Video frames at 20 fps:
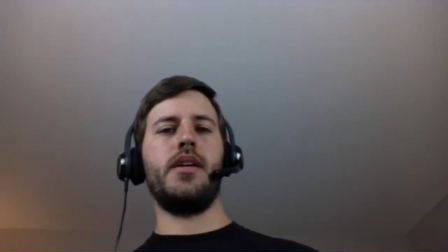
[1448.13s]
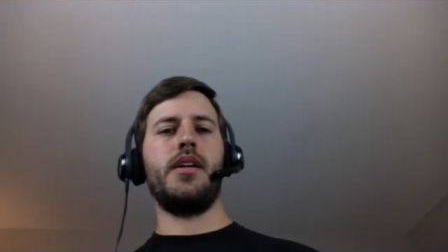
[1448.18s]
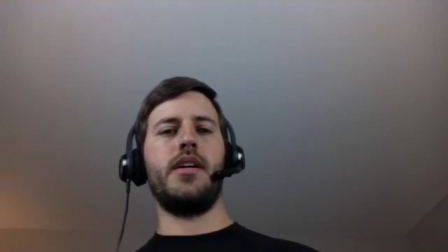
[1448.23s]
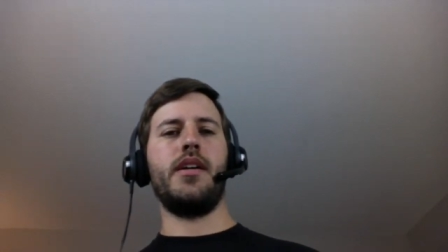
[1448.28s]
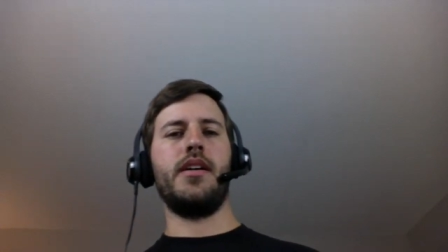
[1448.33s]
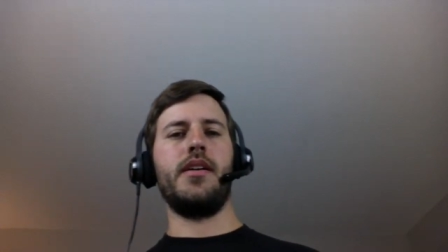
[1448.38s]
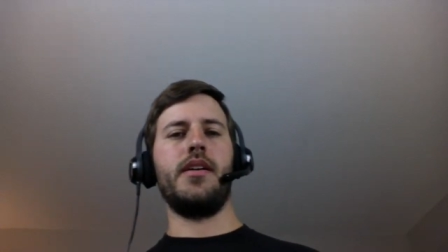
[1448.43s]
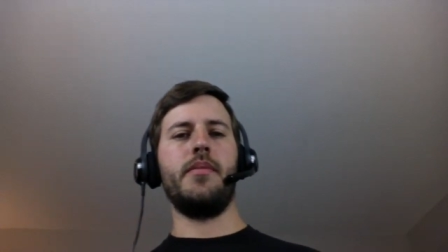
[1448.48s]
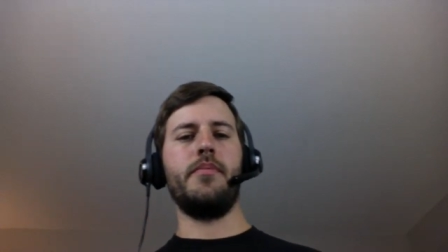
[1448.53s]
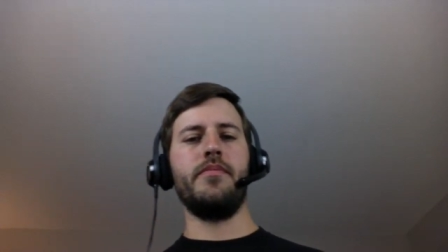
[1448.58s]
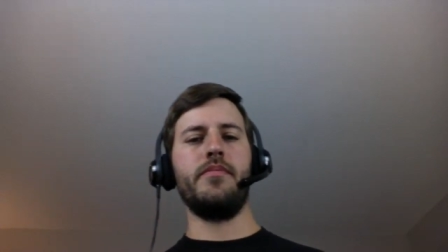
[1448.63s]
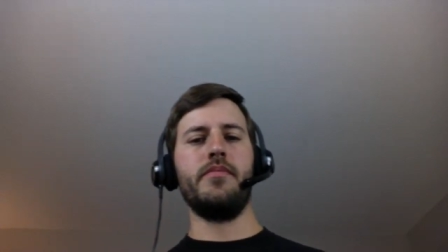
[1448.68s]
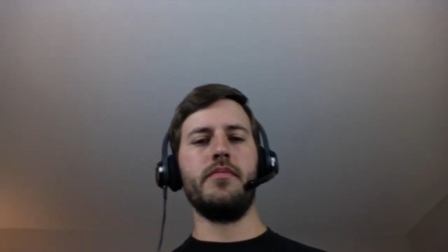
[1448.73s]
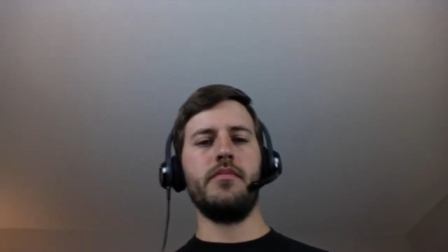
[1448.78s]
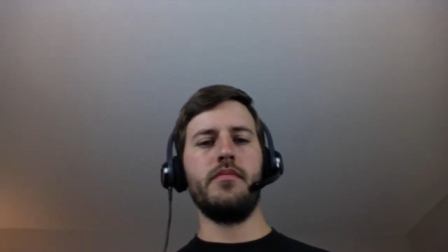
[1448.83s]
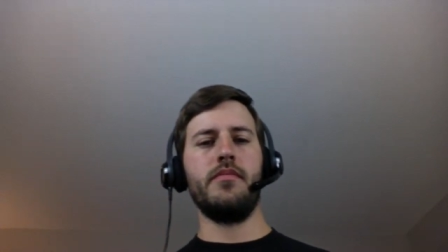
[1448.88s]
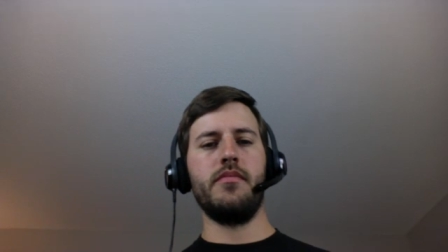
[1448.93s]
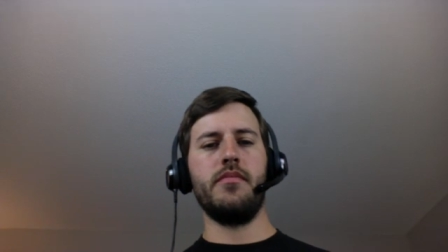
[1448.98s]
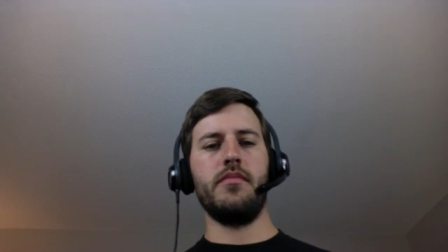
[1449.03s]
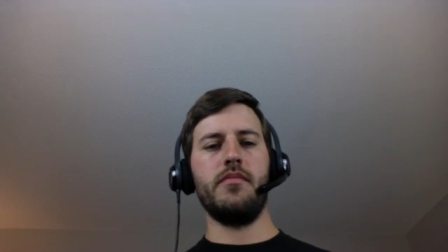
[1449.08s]
um,
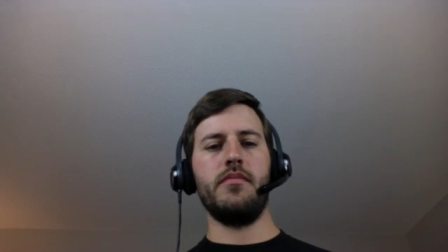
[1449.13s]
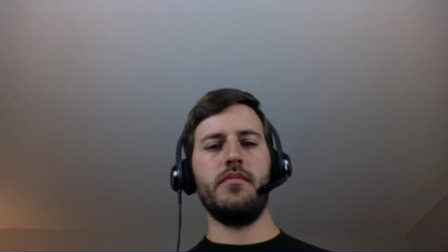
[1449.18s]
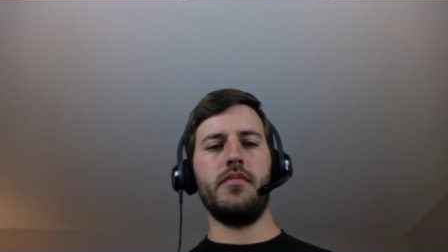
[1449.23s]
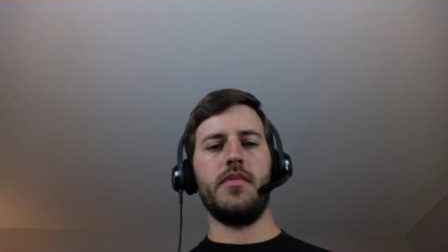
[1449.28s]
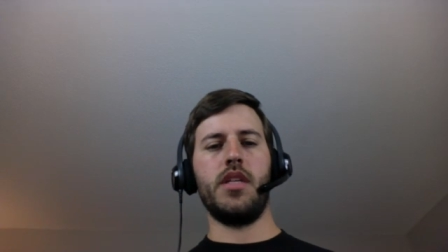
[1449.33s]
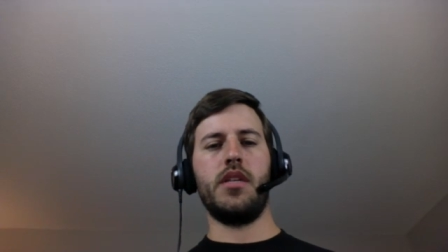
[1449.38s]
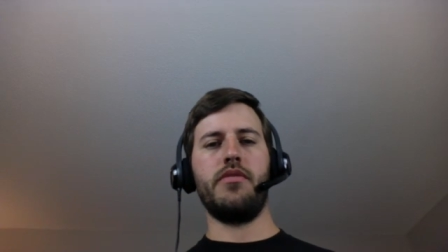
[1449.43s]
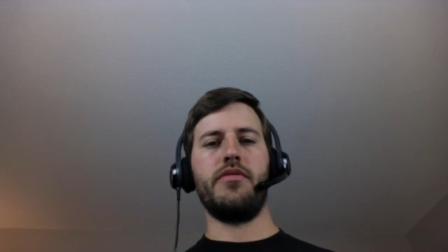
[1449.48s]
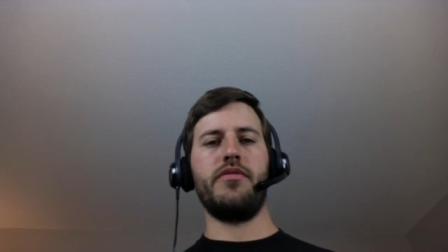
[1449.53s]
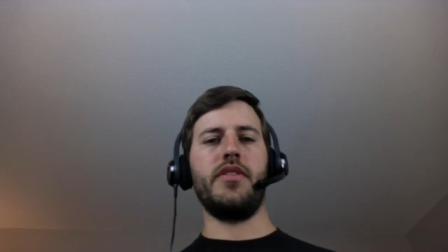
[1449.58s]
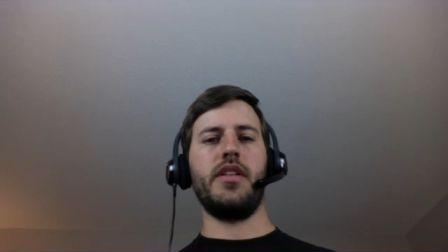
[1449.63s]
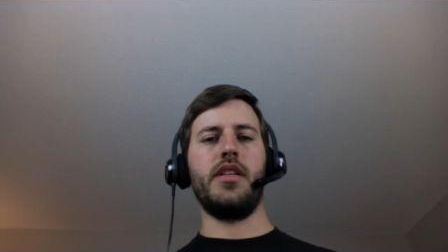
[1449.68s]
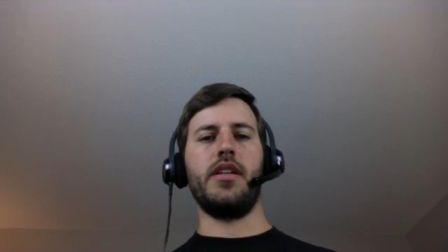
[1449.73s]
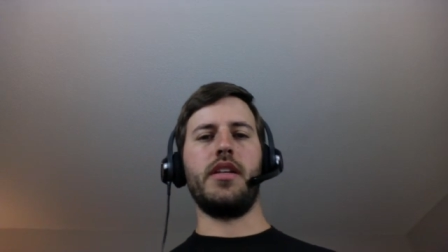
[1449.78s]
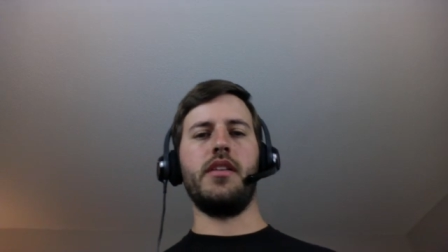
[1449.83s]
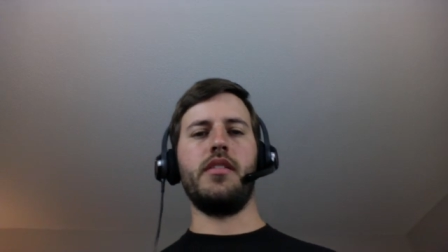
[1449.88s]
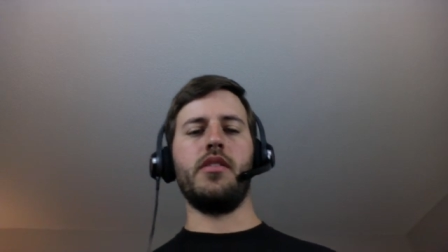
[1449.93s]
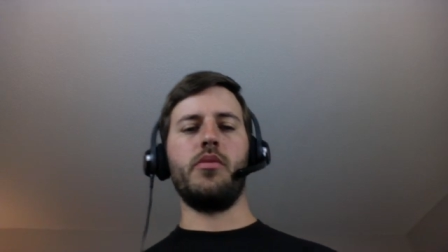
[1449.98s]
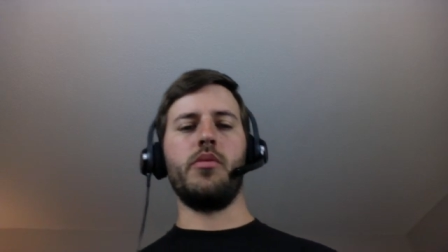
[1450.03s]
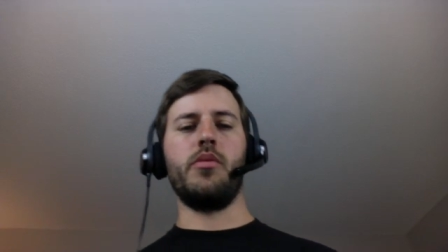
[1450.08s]

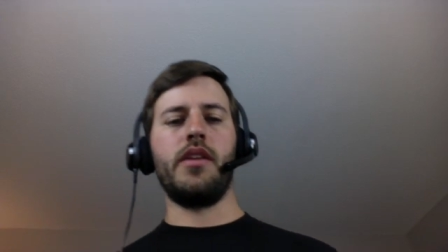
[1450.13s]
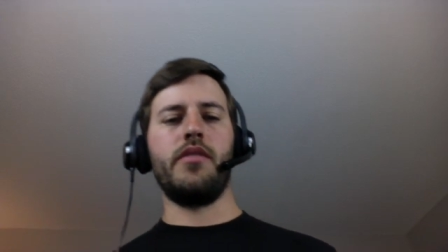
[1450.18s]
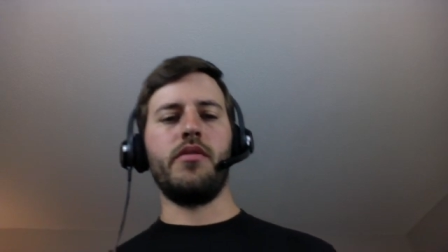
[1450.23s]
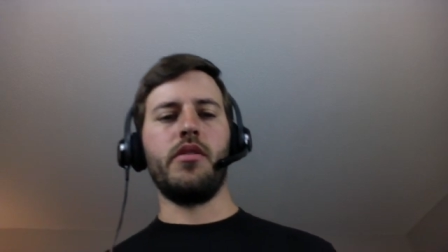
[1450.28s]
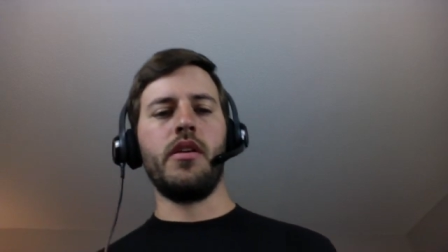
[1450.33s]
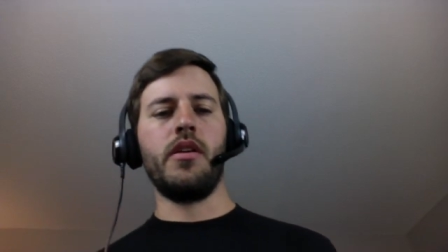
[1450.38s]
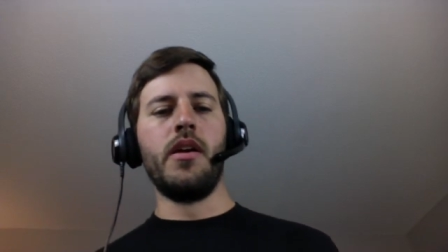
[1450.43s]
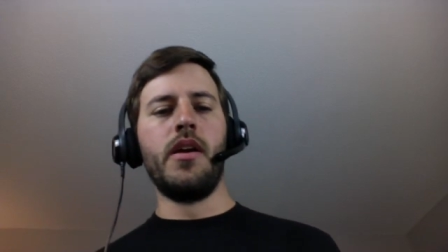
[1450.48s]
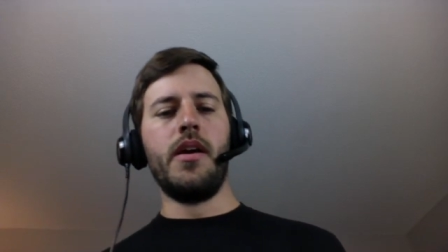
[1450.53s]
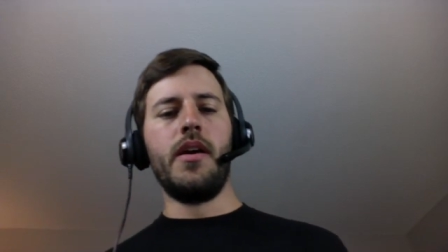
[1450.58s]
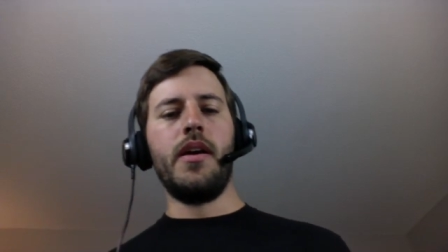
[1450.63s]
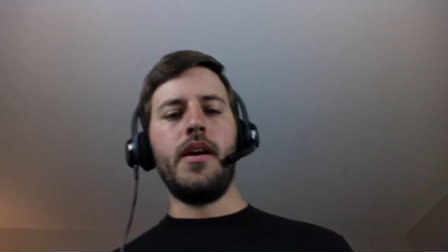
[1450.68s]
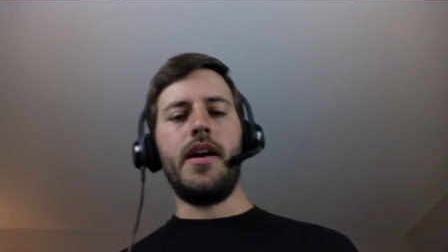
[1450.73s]
affiliate or whatever, yeah.